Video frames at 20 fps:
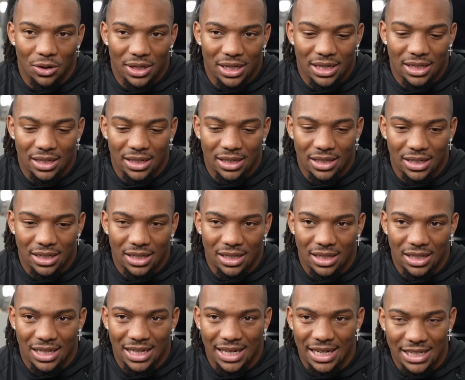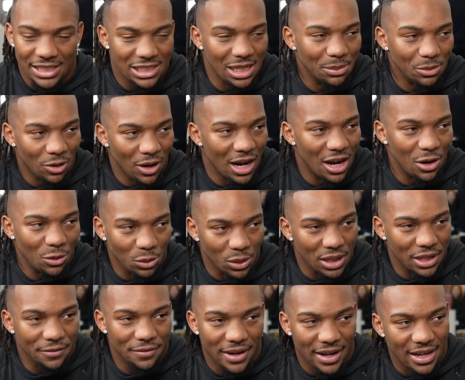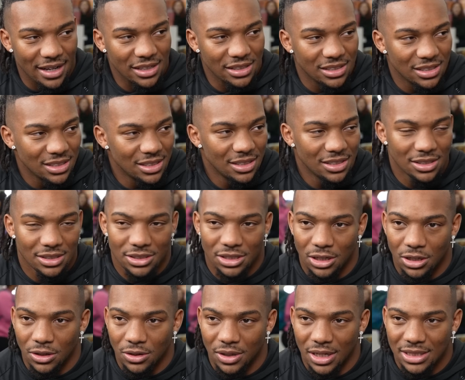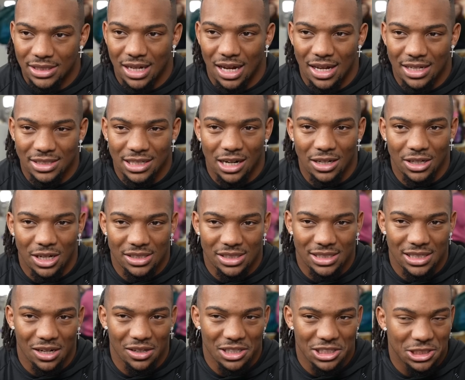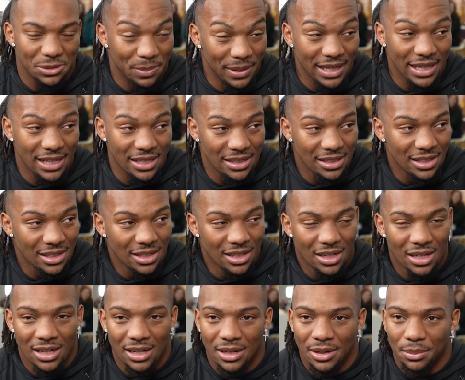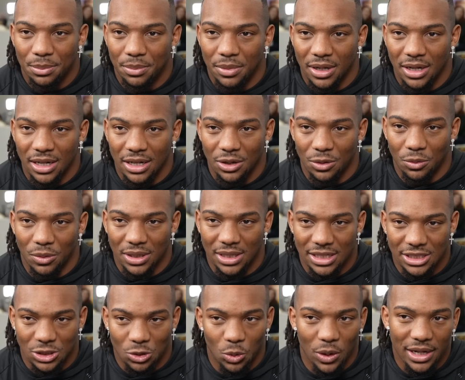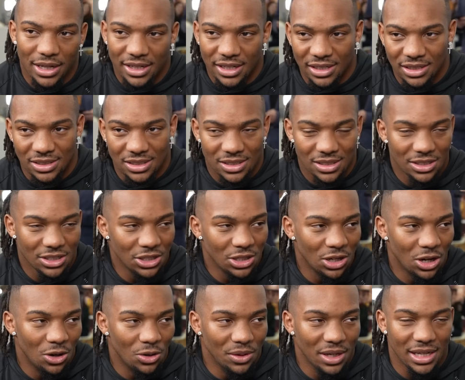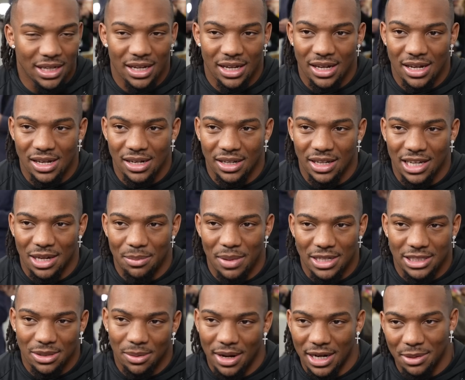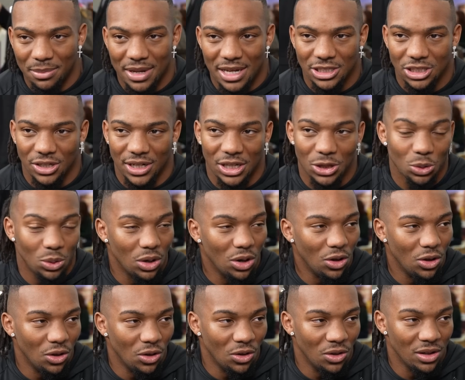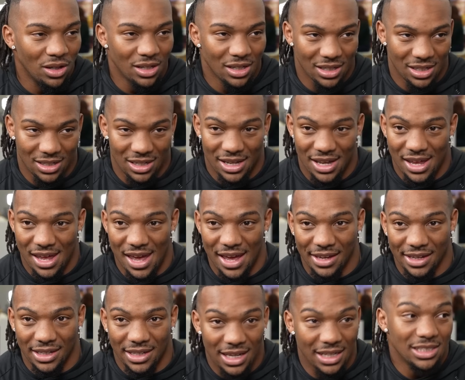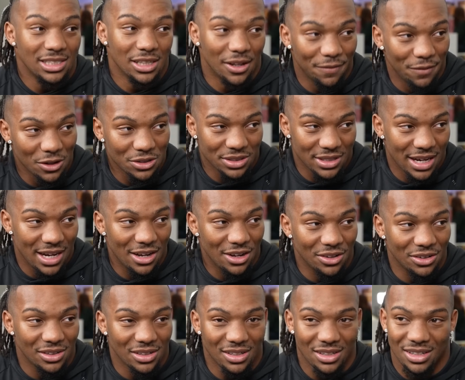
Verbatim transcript: he eats up ground really fast. Yeah. So it's not necessarily speed. Yeah. But with his quickness, you know, he can make somebody miss or get through a hole and get to the first down